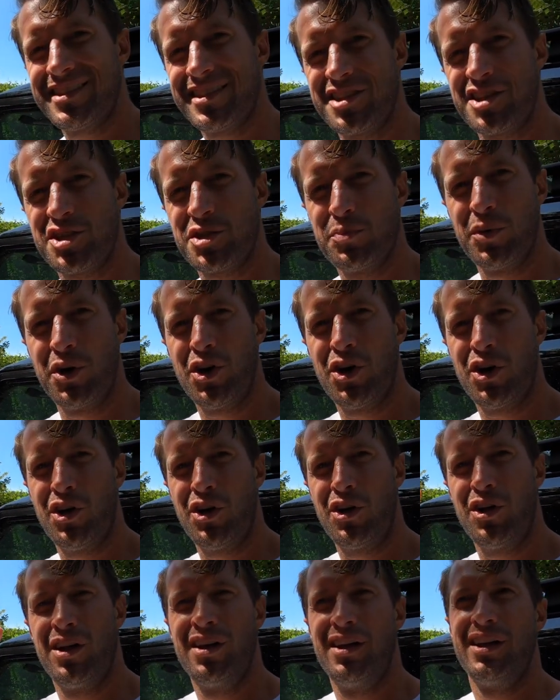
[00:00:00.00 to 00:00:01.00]
has a
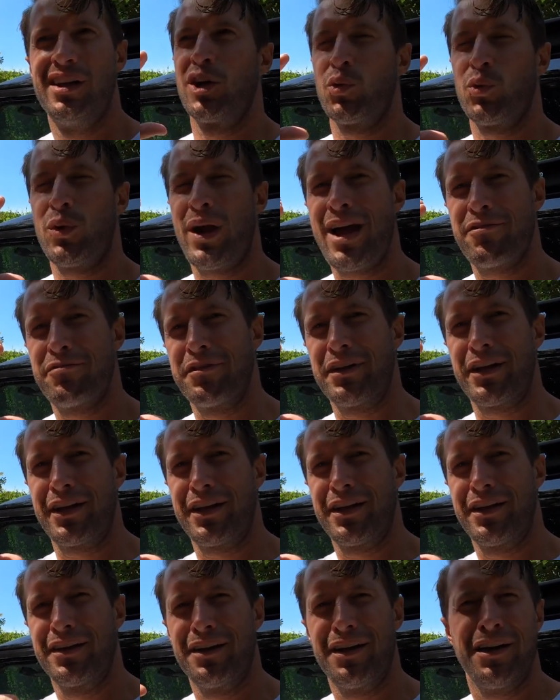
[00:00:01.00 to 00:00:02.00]
small
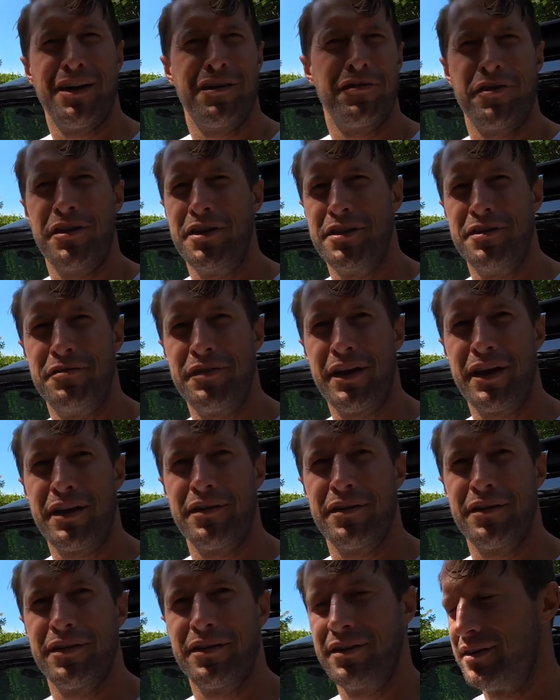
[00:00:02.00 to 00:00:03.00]
graphic of the
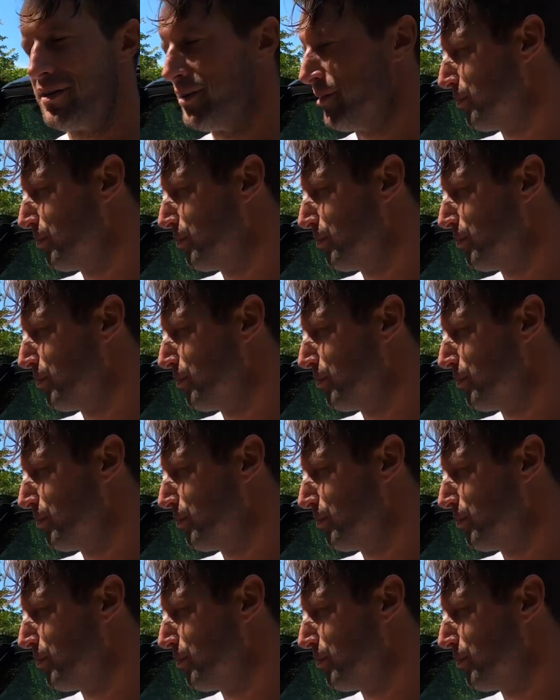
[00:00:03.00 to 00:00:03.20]
Defender,